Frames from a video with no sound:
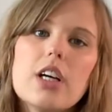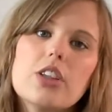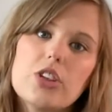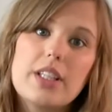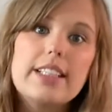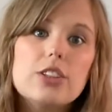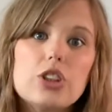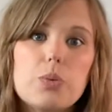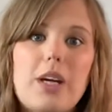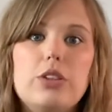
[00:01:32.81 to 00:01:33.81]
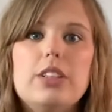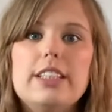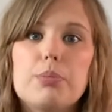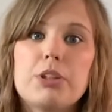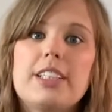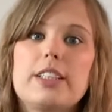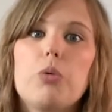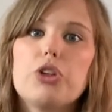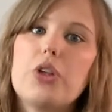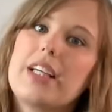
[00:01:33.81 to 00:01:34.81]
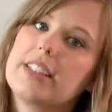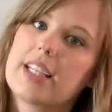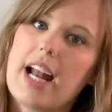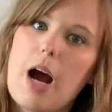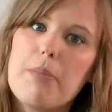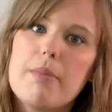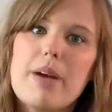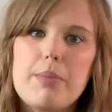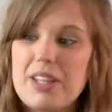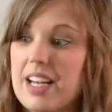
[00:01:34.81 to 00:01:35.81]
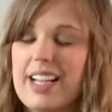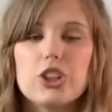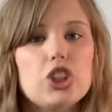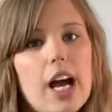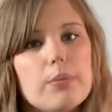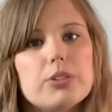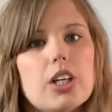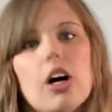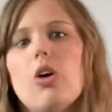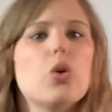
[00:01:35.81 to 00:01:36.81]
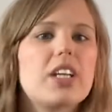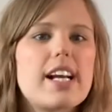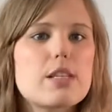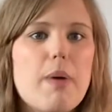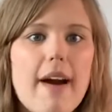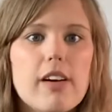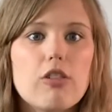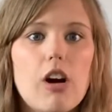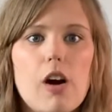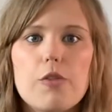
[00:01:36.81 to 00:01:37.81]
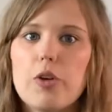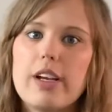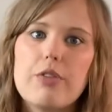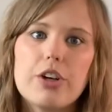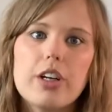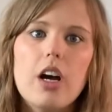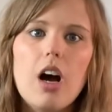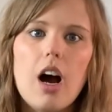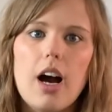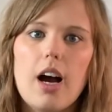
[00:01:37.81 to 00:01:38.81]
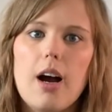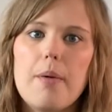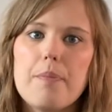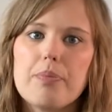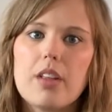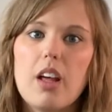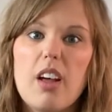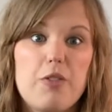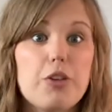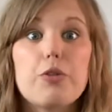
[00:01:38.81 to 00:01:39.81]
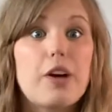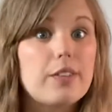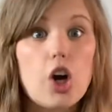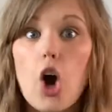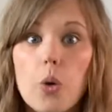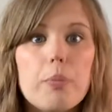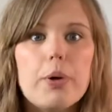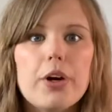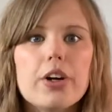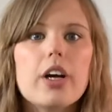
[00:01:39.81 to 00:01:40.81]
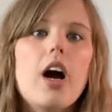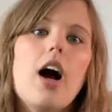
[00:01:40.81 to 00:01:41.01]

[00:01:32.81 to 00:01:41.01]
So these are just where you need to predict what you think is going to happen maybe in the next chapter or the next paragraph, or even throughout the whole book.